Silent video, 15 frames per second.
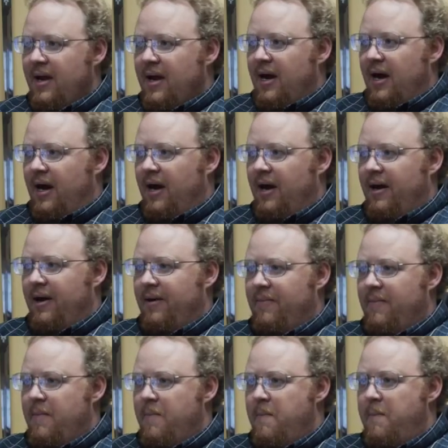
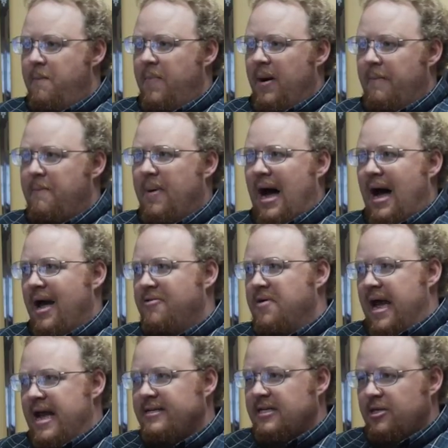But by
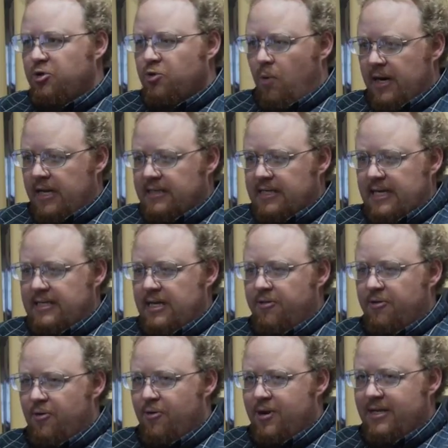the 1820s,
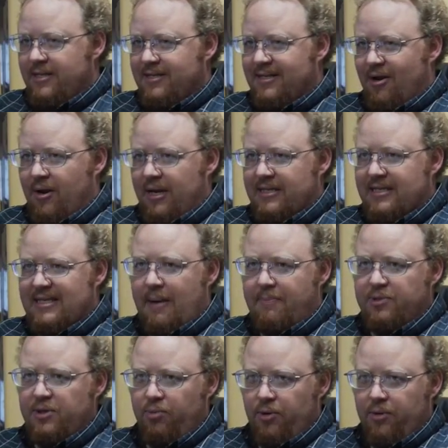1830s, they're
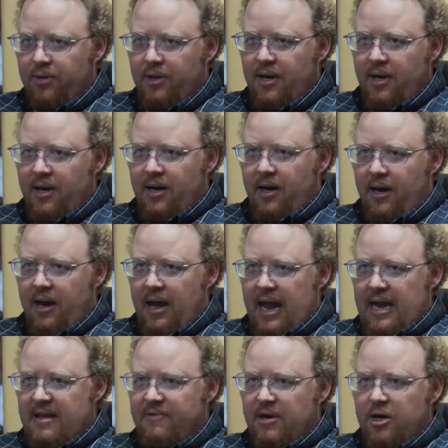acceptable
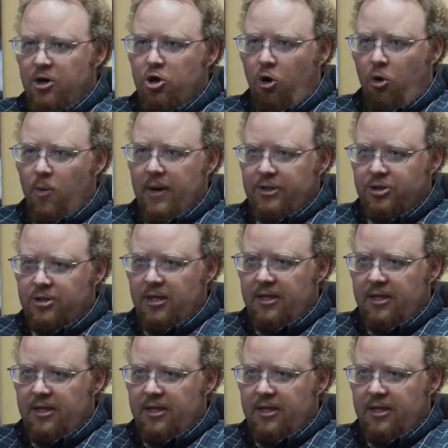and even encouraged, that